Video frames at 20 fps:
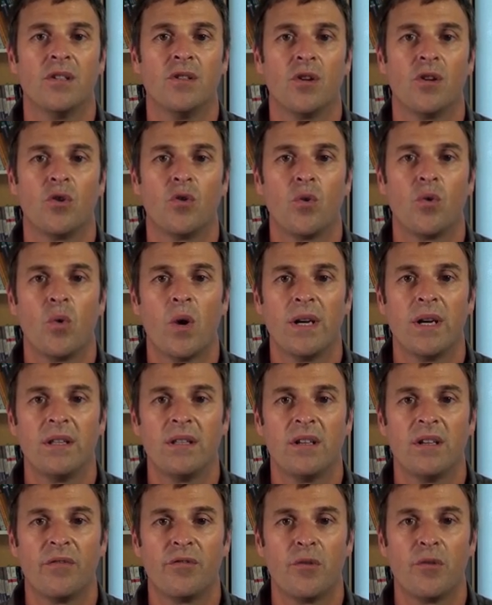The
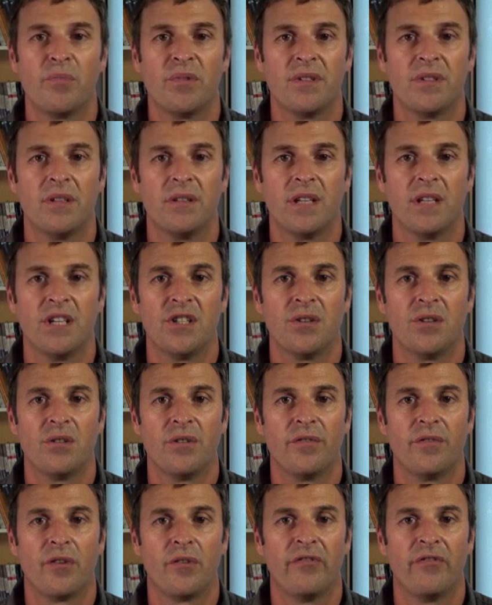quality of representation
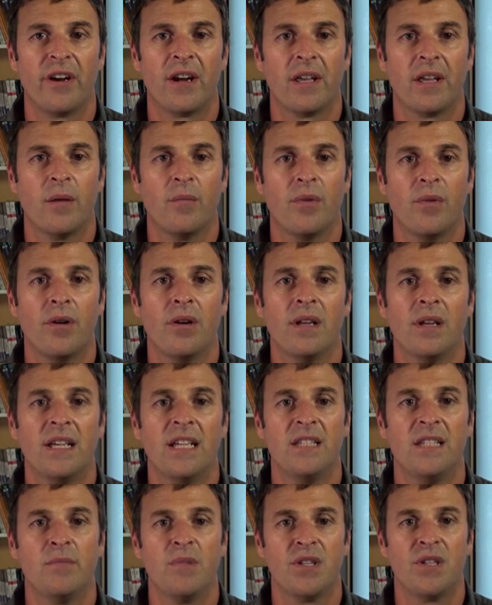of a variable
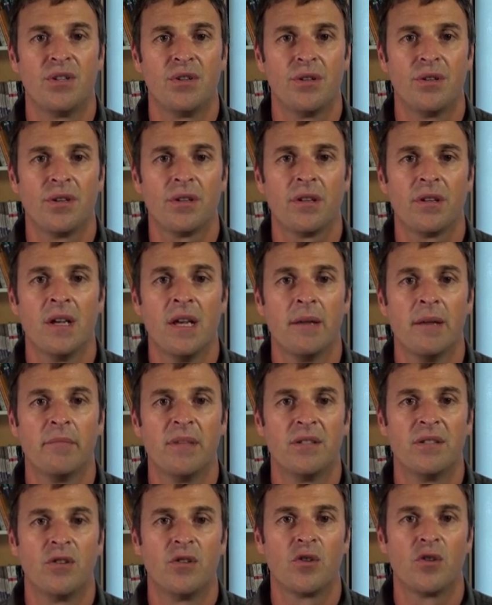is measured
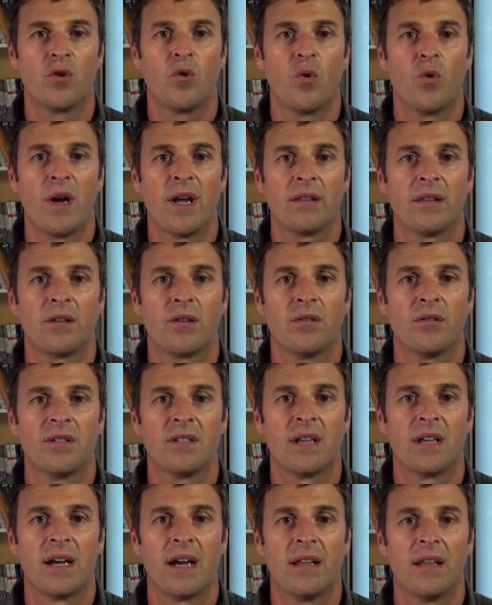by the squared
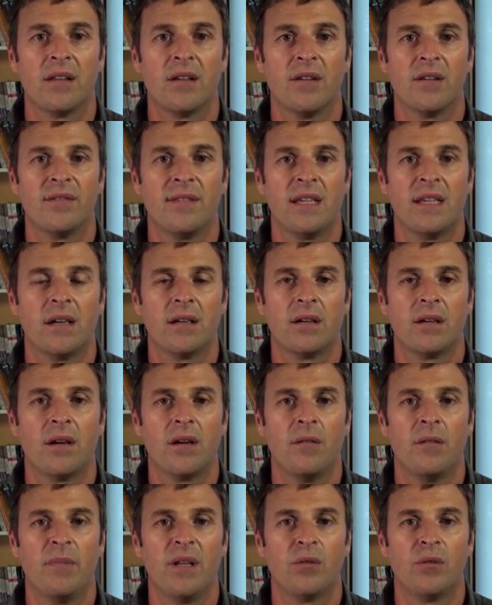cosine of the
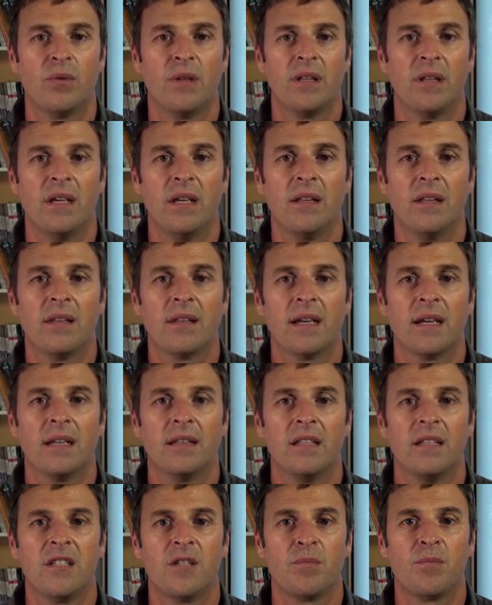angle between it
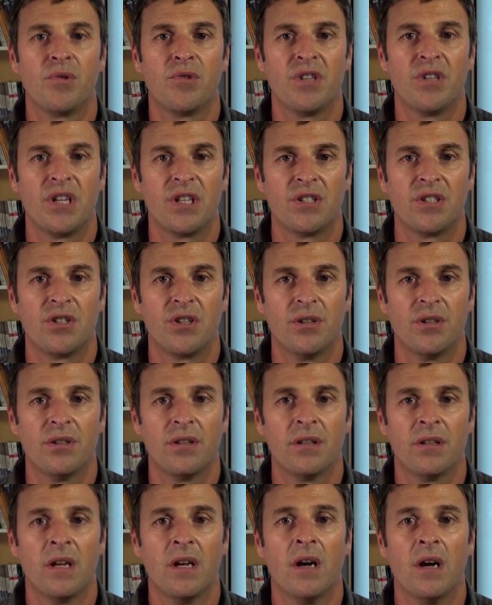and its
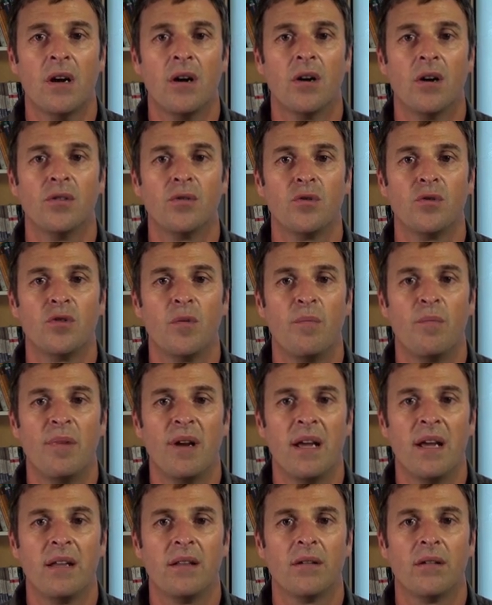projection onto the
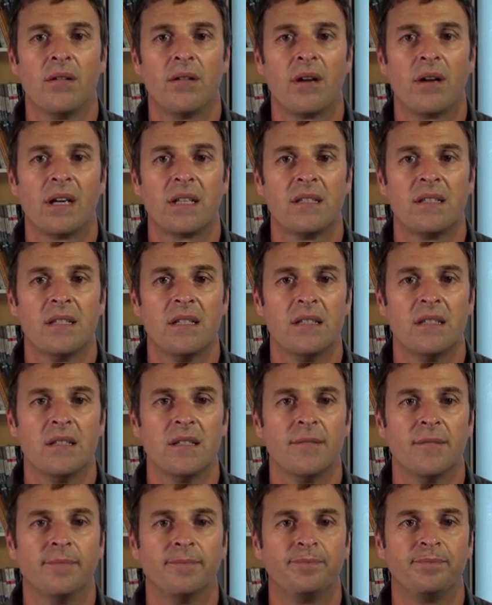plane or
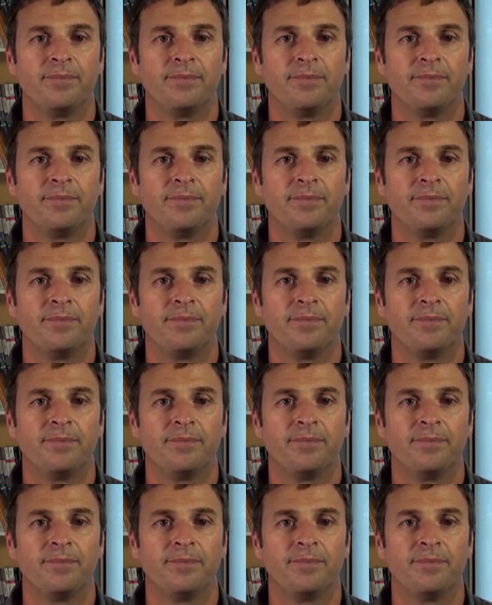axis.